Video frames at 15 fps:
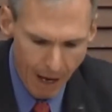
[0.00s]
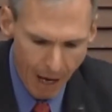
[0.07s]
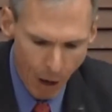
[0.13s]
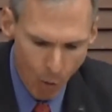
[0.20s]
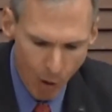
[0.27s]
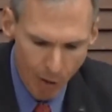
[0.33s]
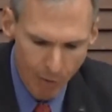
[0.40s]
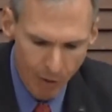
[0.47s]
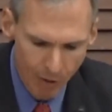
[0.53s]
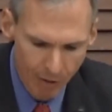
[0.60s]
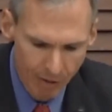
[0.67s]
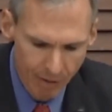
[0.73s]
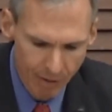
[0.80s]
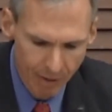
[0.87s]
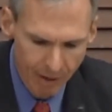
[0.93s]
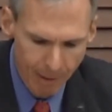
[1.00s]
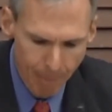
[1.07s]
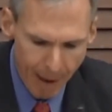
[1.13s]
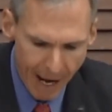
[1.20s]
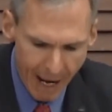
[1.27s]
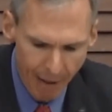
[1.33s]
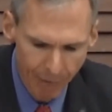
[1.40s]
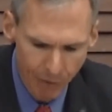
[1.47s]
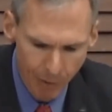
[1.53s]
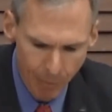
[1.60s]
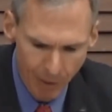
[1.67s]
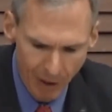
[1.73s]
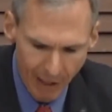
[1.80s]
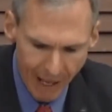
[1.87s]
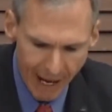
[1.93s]
However, the path
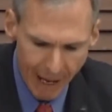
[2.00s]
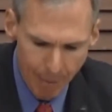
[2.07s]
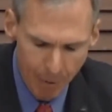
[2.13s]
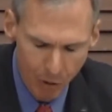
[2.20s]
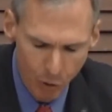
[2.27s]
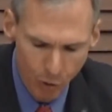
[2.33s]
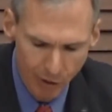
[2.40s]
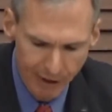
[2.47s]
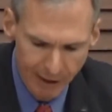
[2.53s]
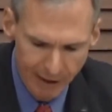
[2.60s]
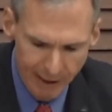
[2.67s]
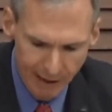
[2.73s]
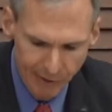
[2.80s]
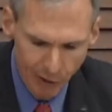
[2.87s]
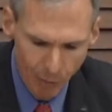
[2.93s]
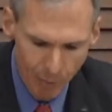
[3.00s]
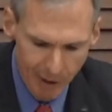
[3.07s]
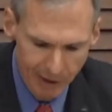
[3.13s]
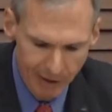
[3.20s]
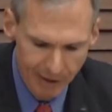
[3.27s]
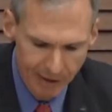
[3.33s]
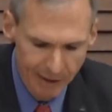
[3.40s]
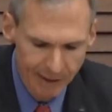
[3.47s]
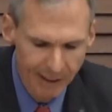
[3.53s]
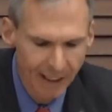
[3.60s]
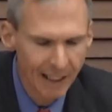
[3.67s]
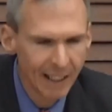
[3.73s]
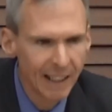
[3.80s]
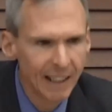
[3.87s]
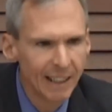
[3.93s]
from the lab to a successful business
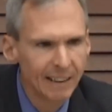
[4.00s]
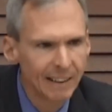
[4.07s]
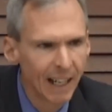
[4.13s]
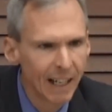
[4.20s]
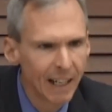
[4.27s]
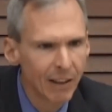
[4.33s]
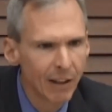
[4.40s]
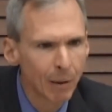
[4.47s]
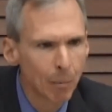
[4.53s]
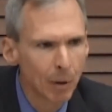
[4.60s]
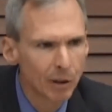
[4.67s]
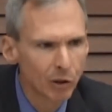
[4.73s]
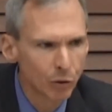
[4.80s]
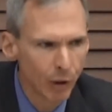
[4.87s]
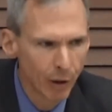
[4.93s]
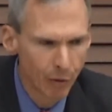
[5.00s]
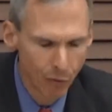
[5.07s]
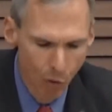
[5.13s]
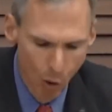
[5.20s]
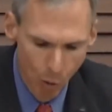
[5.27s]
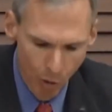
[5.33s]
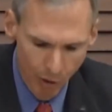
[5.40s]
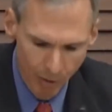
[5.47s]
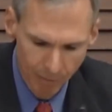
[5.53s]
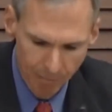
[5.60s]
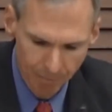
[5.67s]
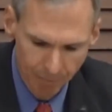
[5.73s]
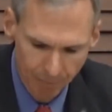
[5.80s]
is anything but straightforward.